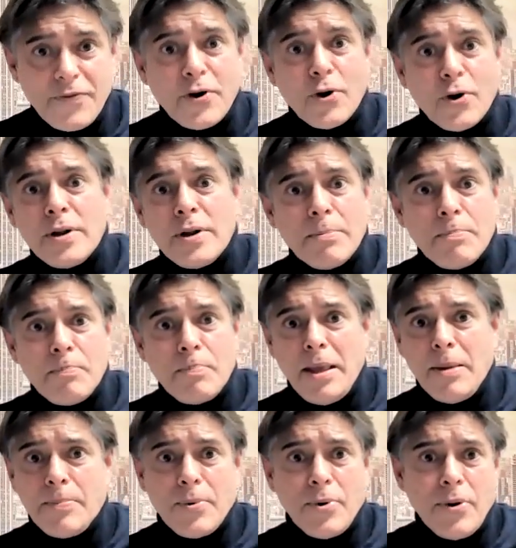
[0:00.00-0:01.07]
And I'd phone
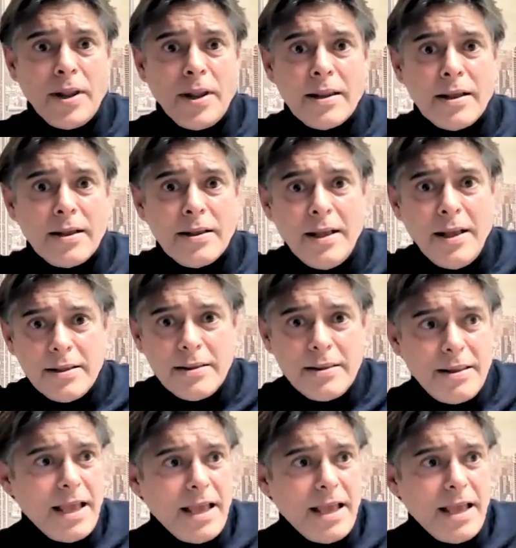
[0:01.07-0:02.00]
up people and I'd